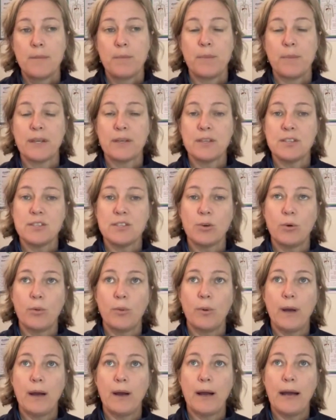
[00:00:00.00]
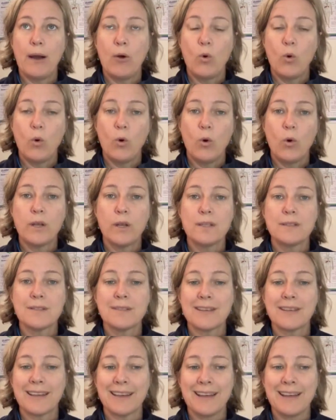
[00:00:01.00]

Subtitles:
because your organs